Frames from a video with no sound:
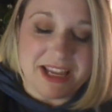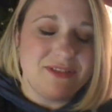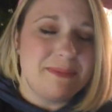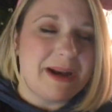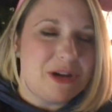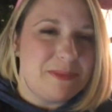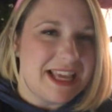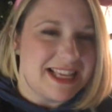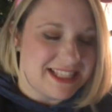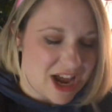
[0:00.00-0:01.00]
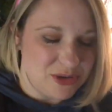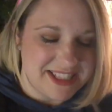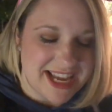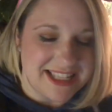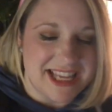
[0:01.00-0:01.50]
but even better because the
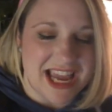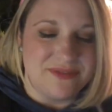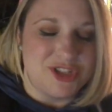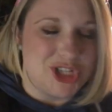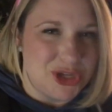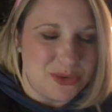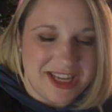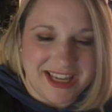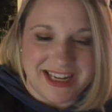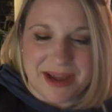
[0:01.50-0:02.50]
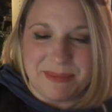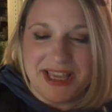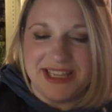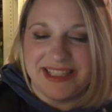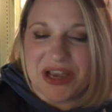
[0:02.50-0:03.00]
outside's kind of chewy and
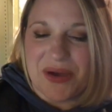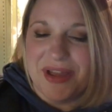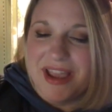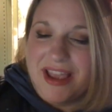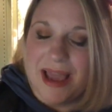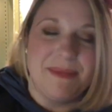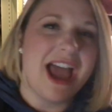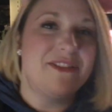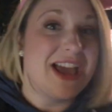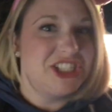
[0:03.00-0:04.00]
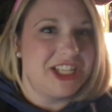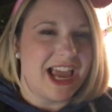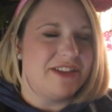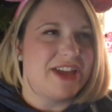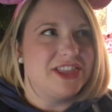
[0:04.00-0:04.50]
yummy. So I mean, I've actually,
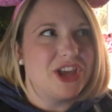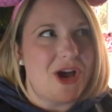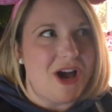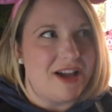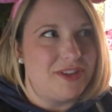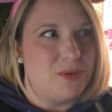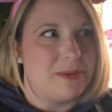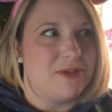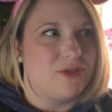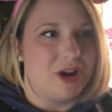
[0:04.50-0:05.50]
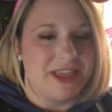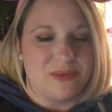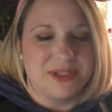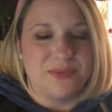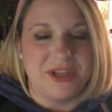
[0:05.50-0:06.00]
I've had the coffee one before and that
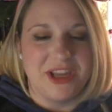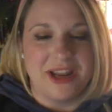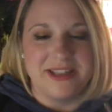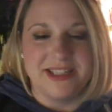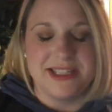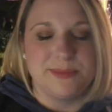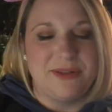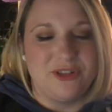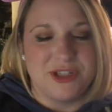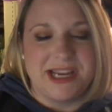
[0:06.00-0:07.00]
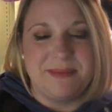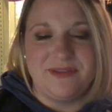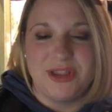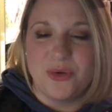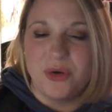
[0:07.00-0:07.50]
was really good. So this is my first time
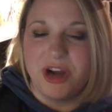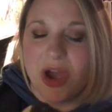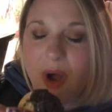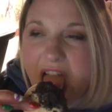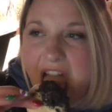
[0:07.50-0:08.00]
having the Oreo.